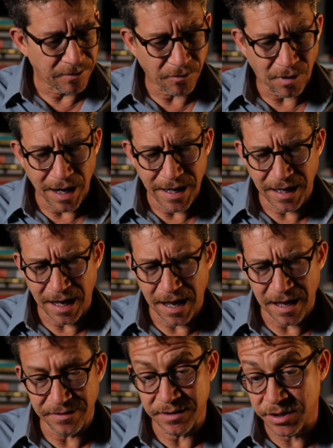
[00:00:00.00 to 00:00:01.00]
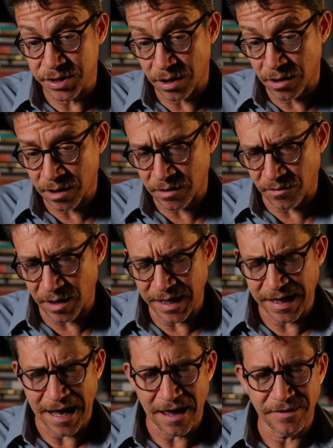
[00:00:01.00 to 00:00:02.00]
why can't the jerk, why
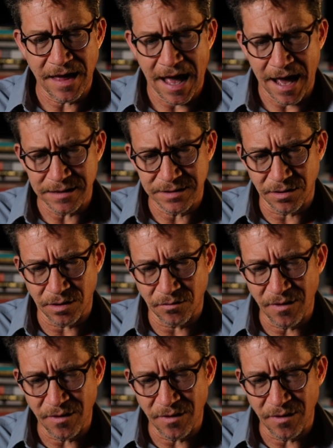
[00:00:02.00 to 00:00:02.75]
can't the asshole,